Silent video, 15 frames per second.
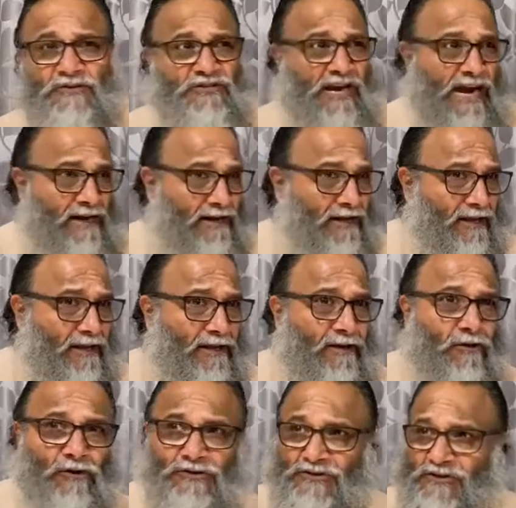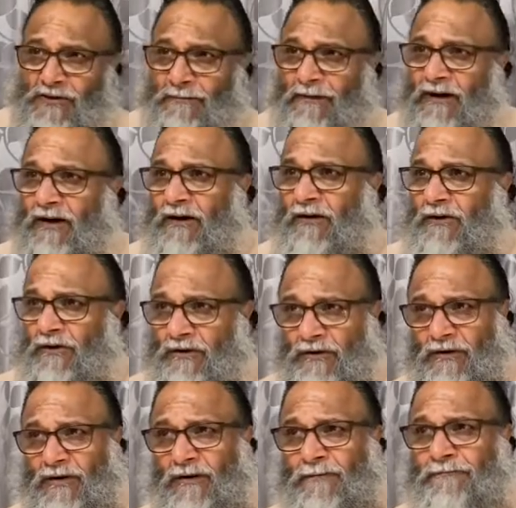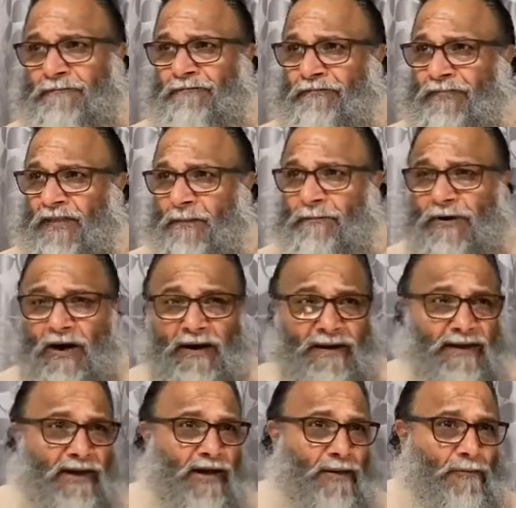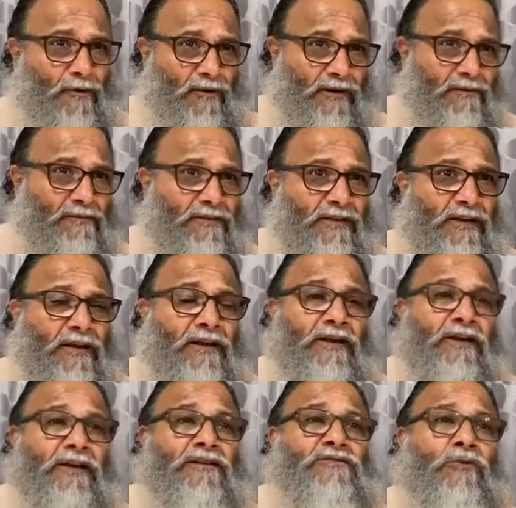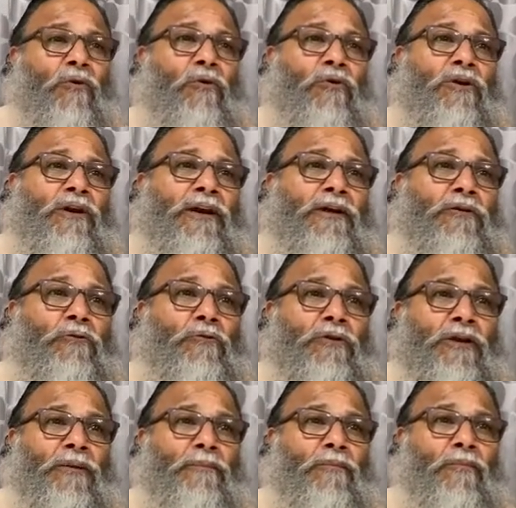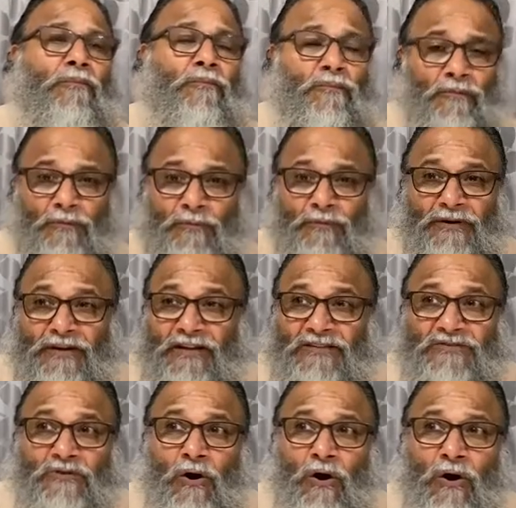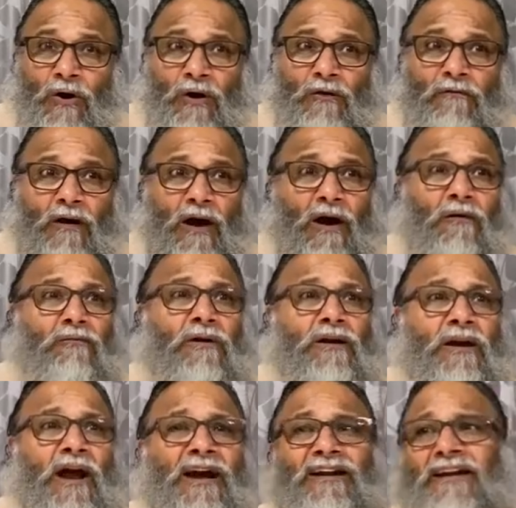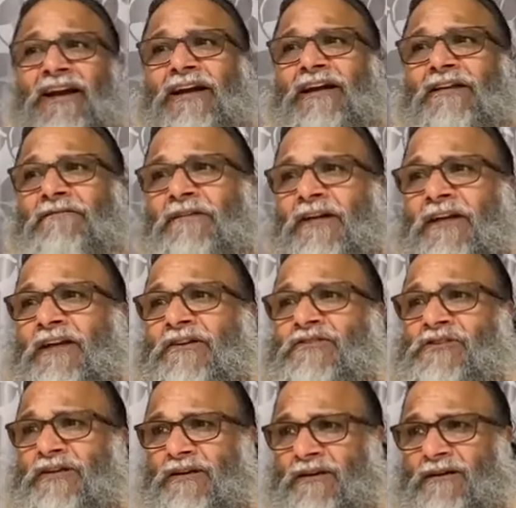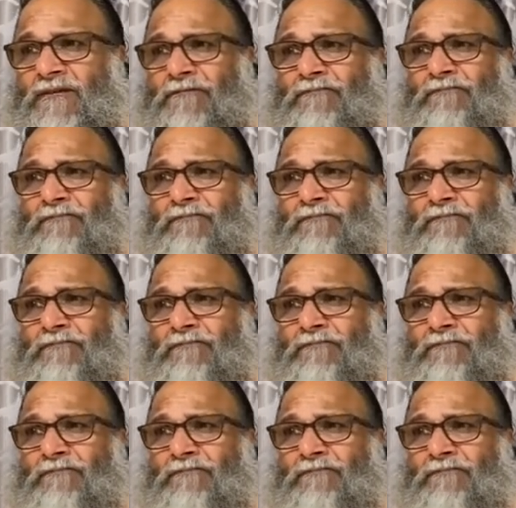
chanting or japa or pranayama or everything is only to dissolve our identification.